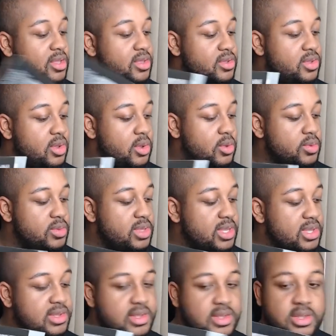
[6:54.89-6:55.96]
So
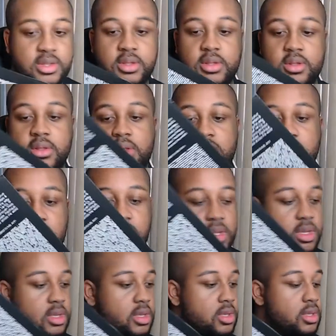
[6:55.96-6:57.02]
this
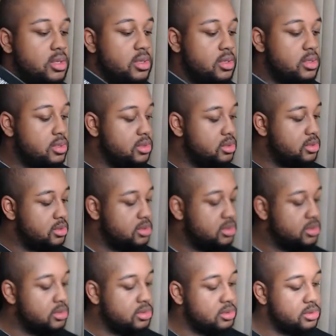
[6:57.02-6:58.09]
is.